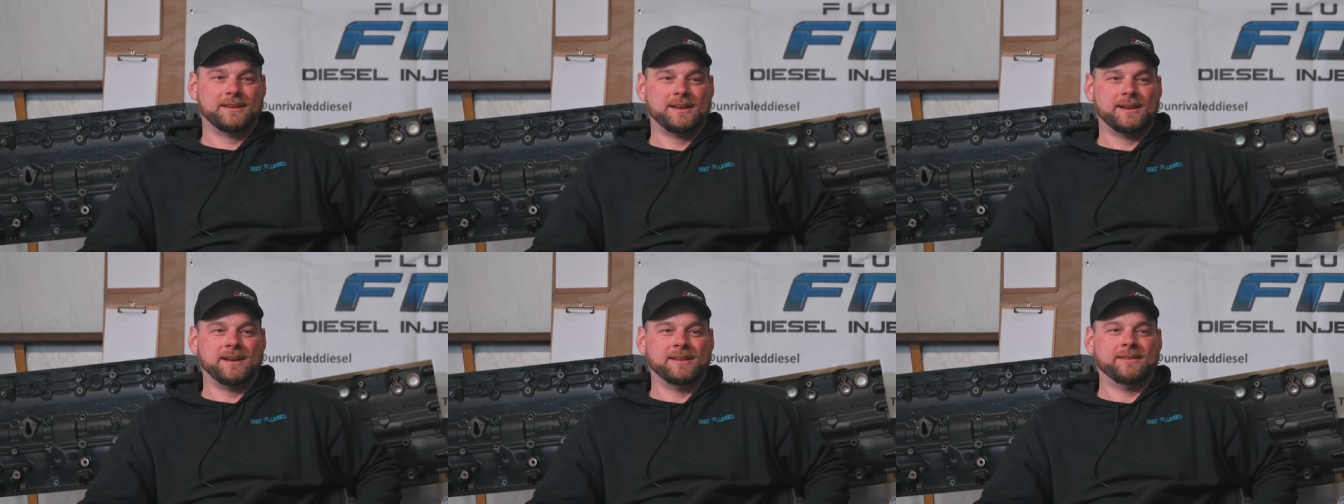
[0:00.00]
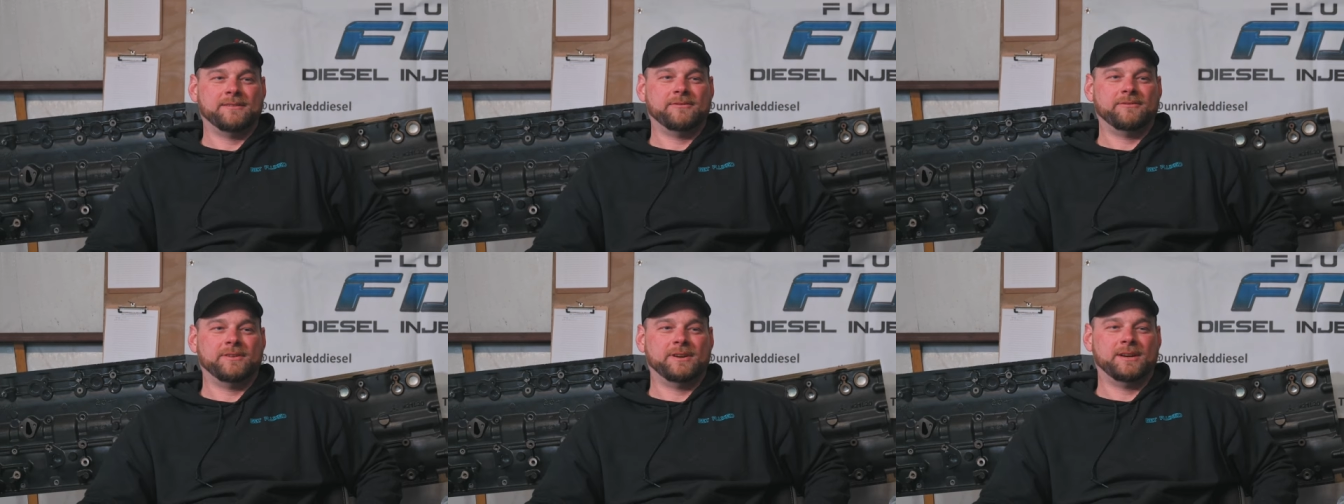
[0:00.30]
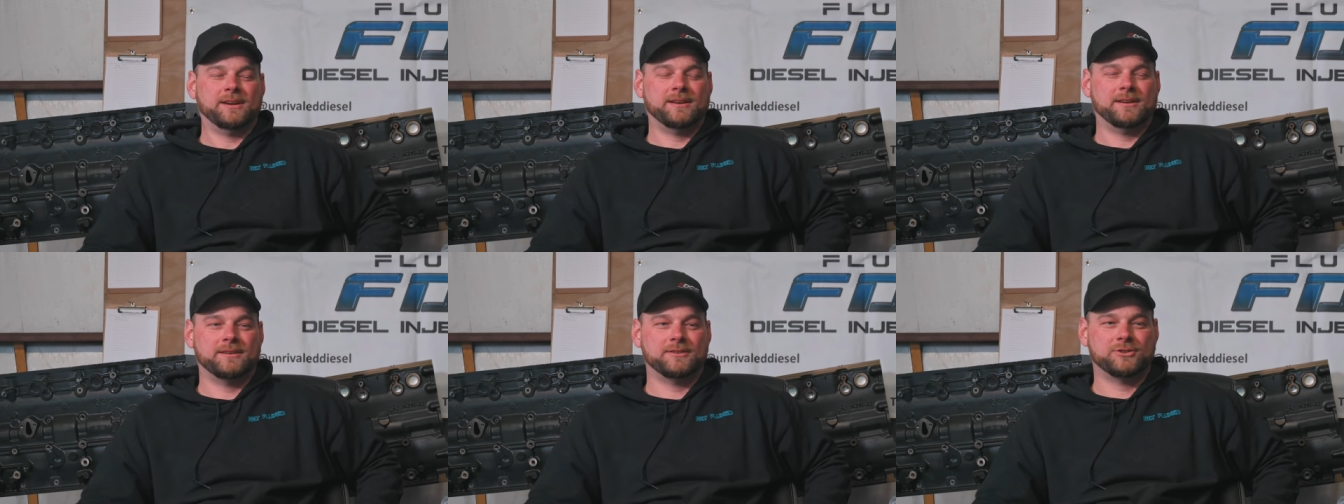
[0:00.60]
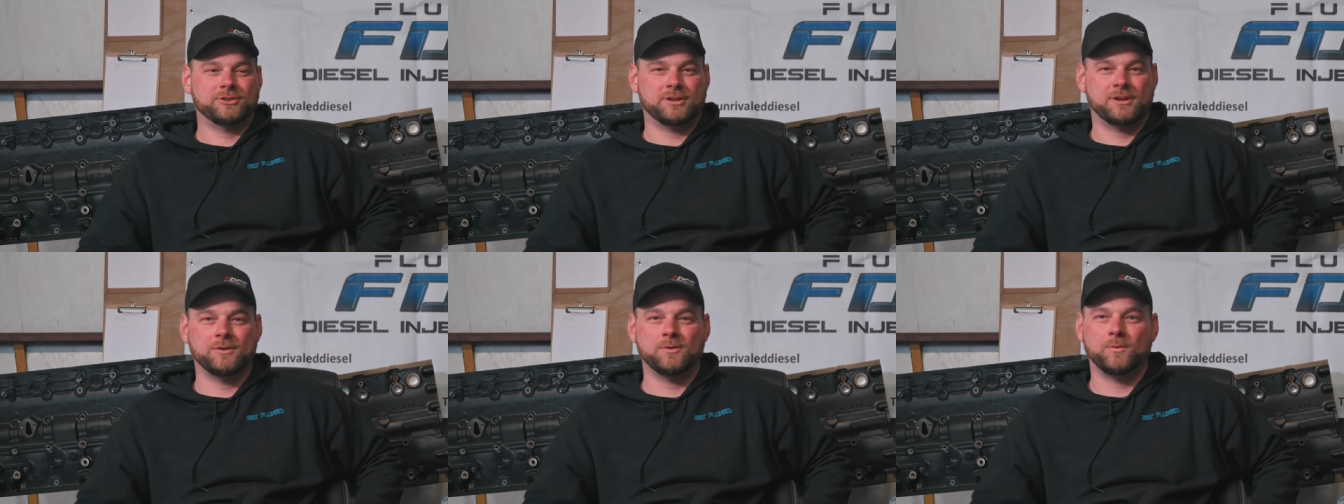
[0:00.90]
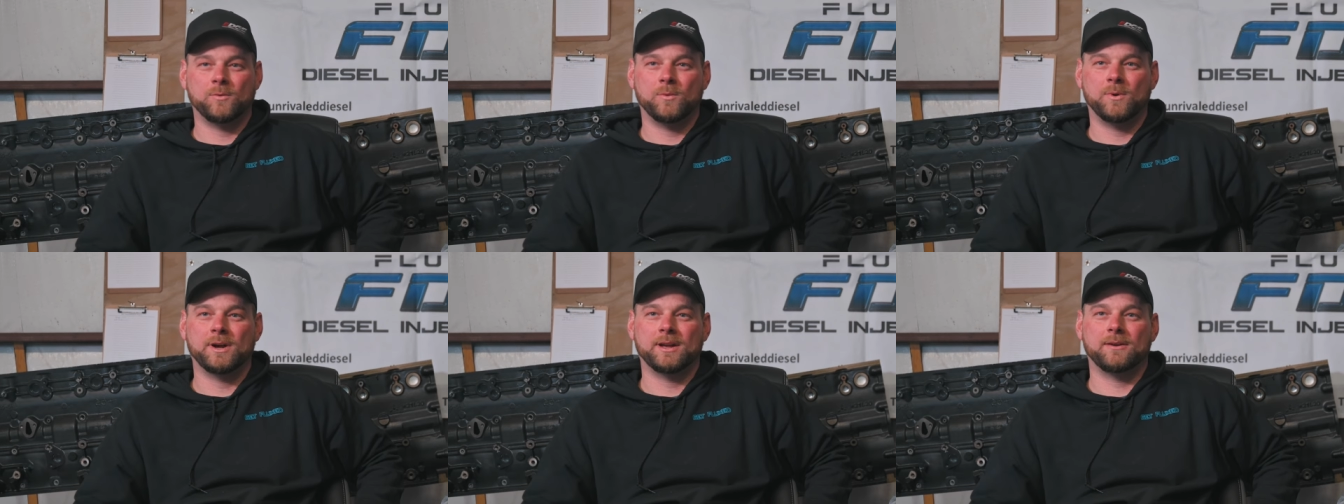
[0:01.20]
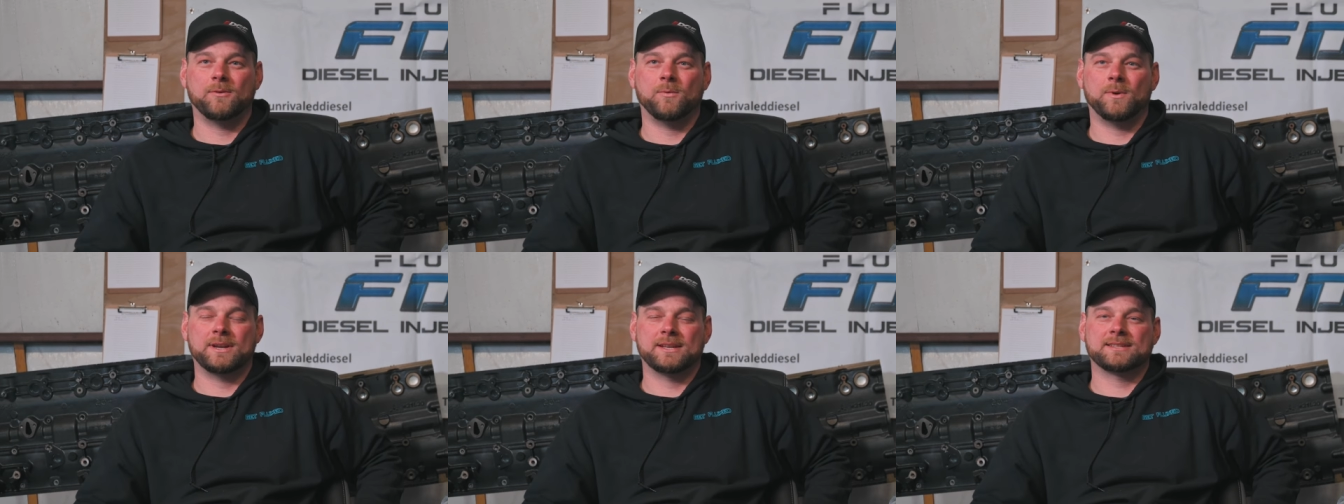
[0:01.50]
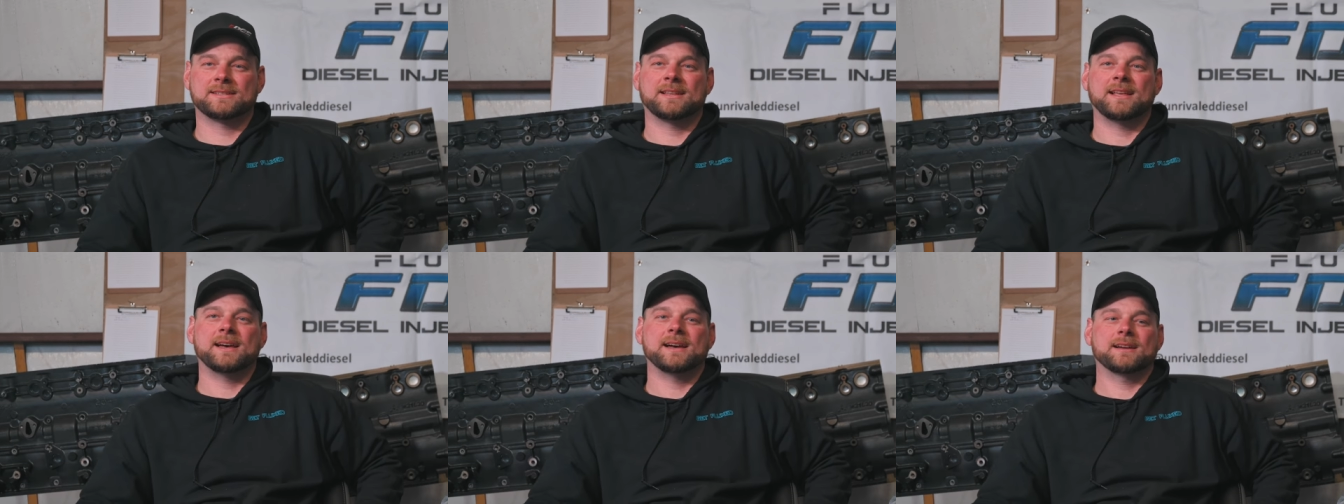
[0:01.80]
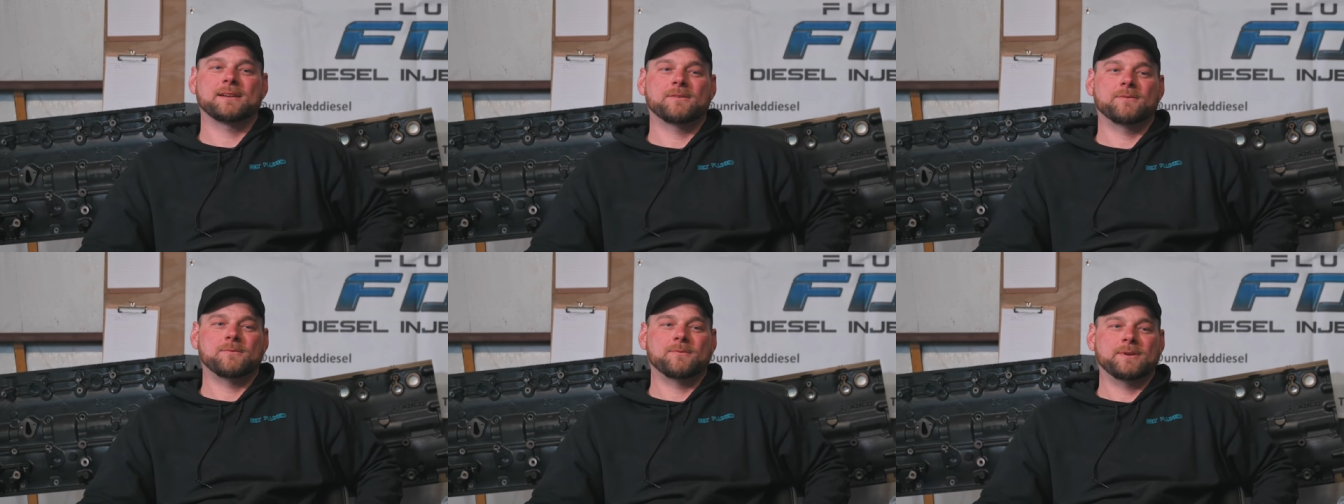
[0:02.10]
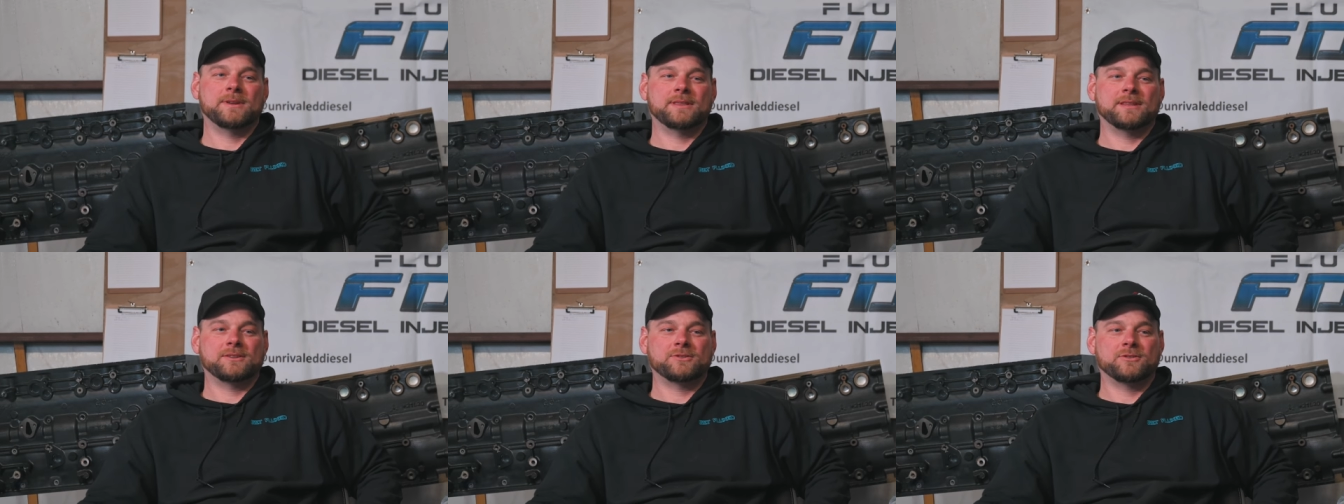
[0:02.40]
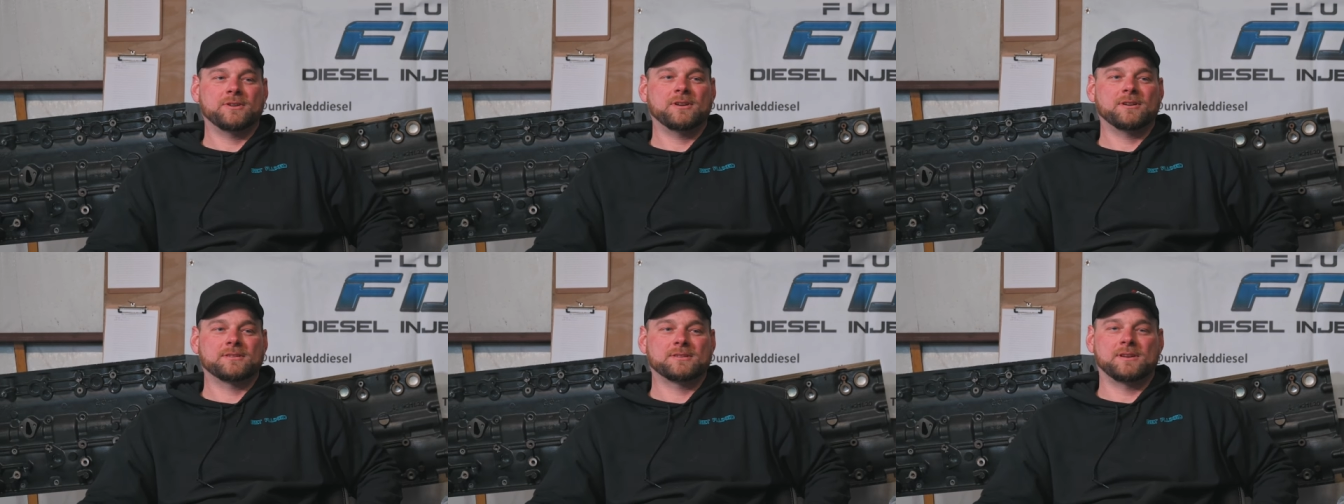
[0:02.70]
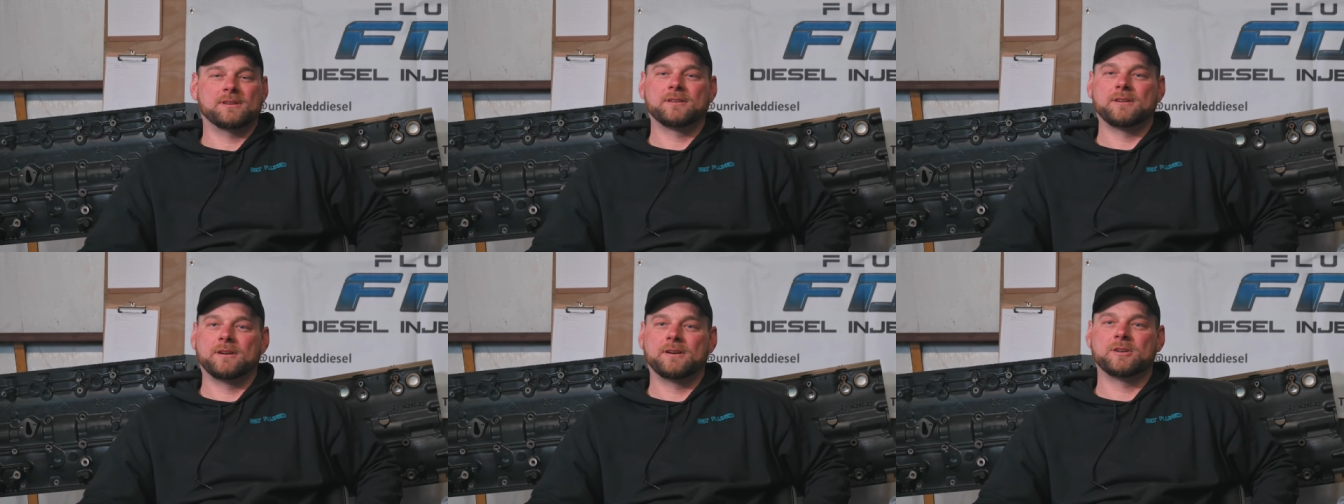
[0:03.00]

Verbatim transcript: kind of uh, show what, what it's like when the truck's on